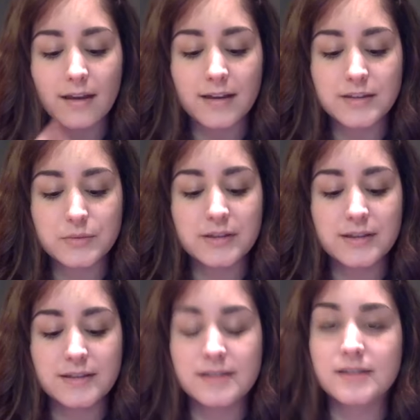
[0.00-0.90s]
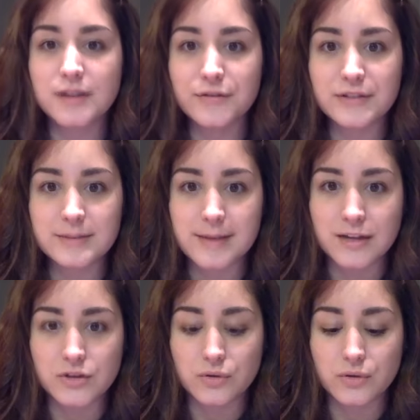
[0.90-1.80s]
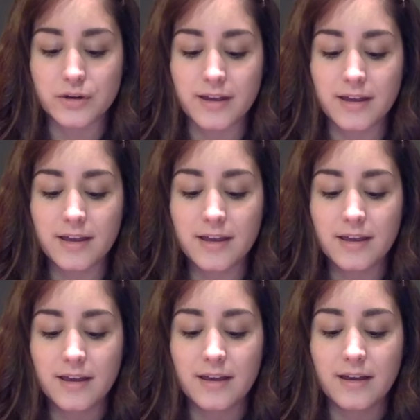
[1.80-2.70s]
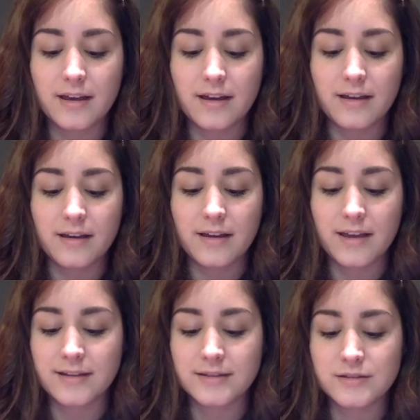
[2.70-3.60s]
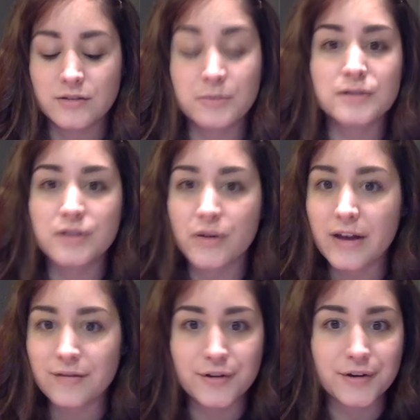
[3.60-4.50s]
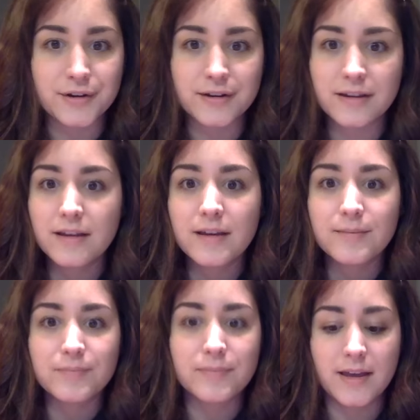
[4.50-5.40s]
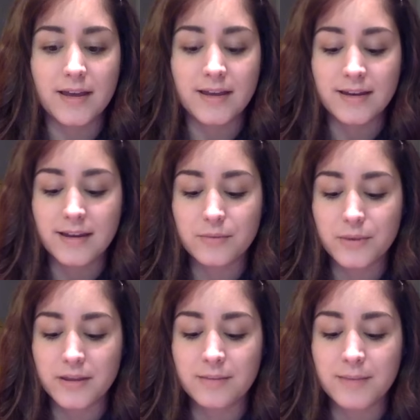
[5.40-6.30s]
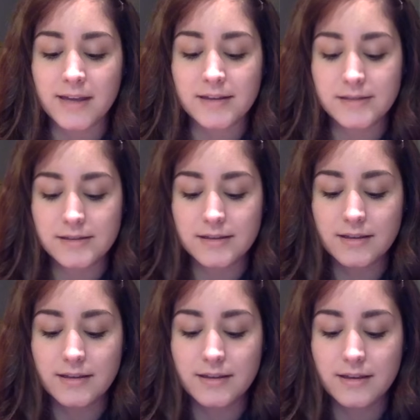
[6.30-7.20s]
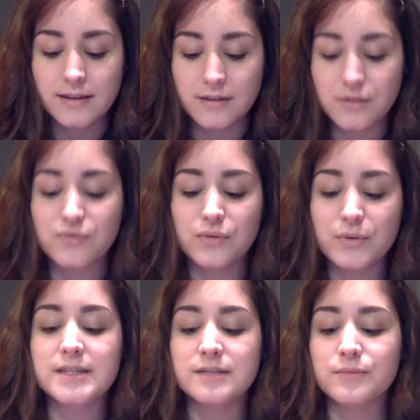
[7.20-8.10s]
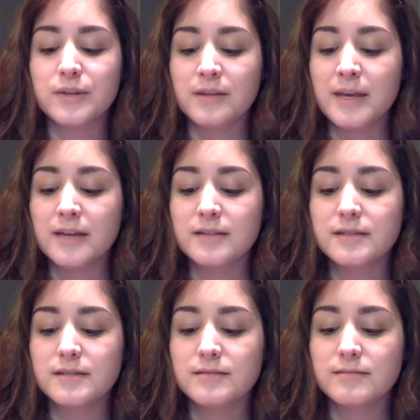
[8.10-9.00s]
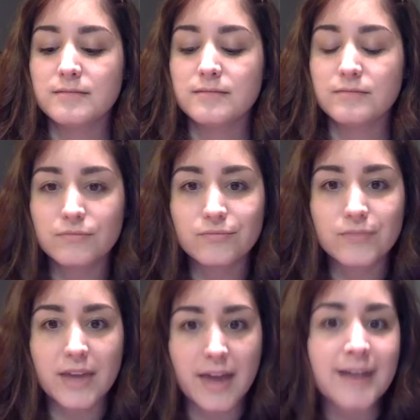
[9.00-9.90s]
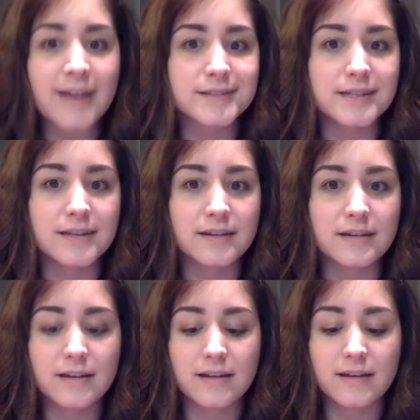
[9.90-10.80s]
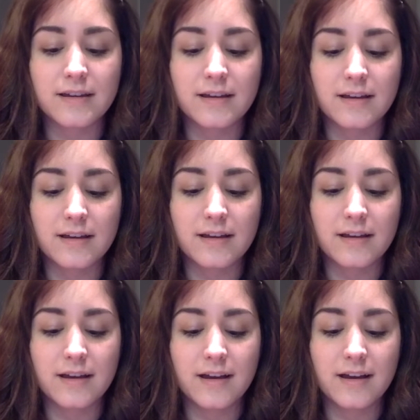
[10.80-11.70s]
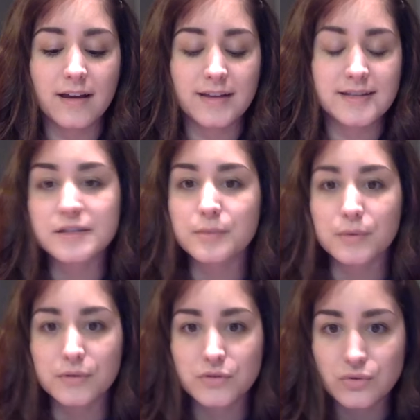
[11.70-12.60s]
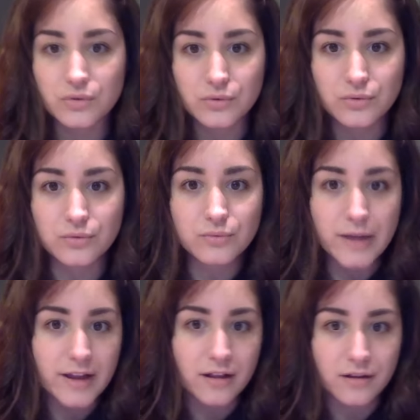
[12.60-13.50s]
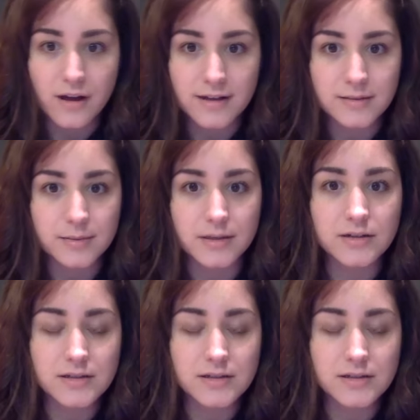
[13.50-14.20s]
It's really easy, self-explanatory. And almost no effort, and it really makes, the UV resin really makes casting accessible to regular cosplayers.